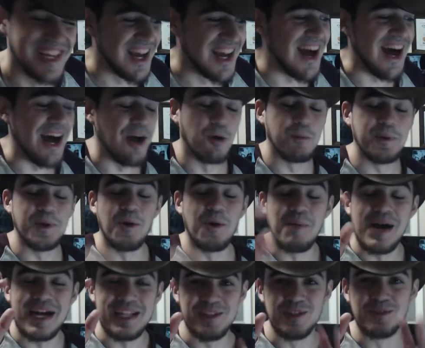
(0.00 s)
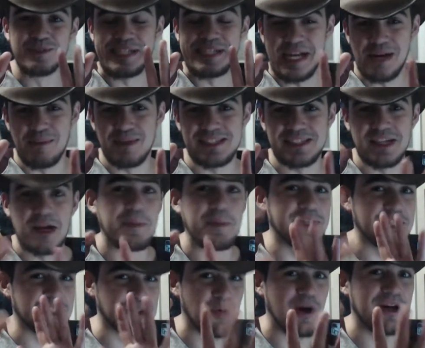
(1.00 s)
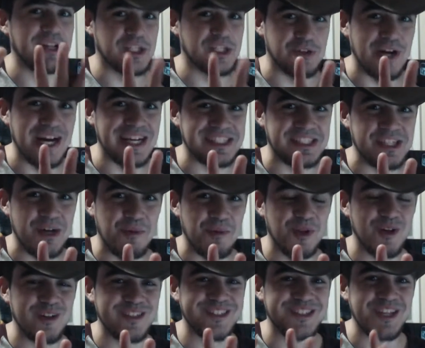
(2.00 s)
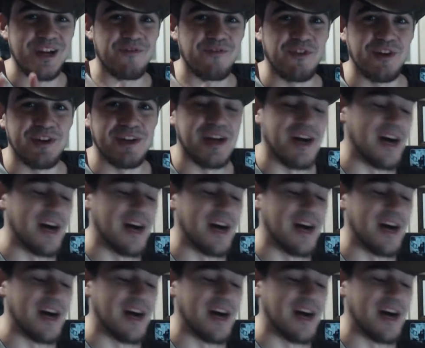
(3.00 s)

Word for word: I hope you don't mind the new camera setup. I just wanted to try something a little different.